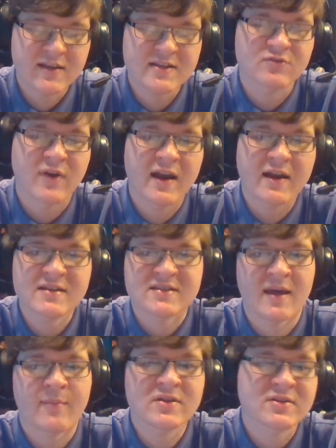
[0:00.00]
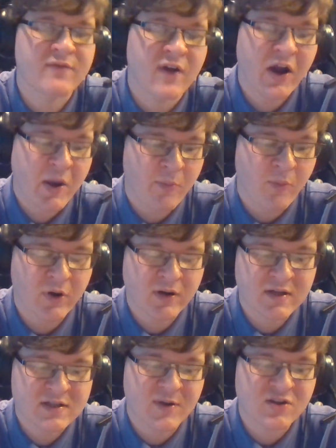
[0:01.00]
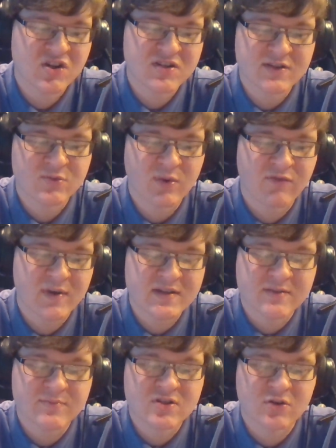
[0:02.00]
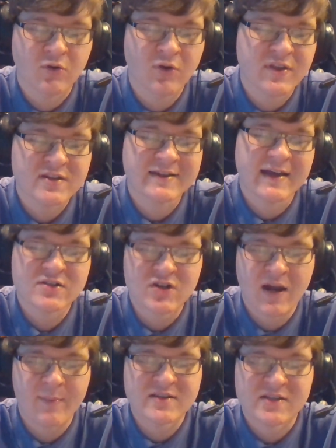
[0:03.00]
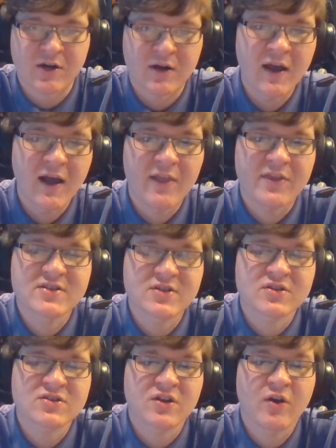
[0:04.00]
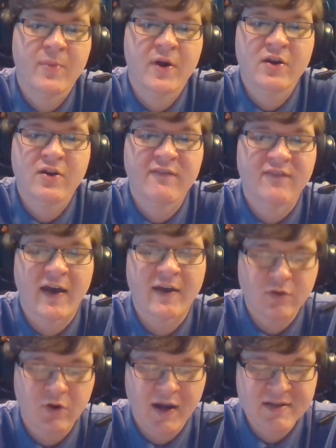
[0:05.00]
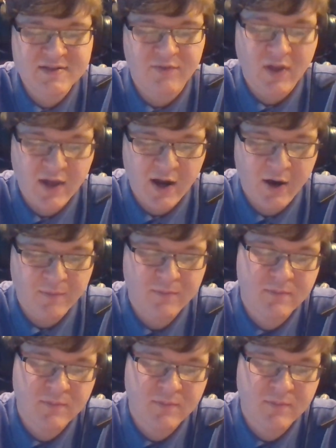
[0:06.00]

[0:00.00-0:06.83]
These writing assignments are very important, especially since we've missed some school in this last trimester. These are still a part of your final grades of the year.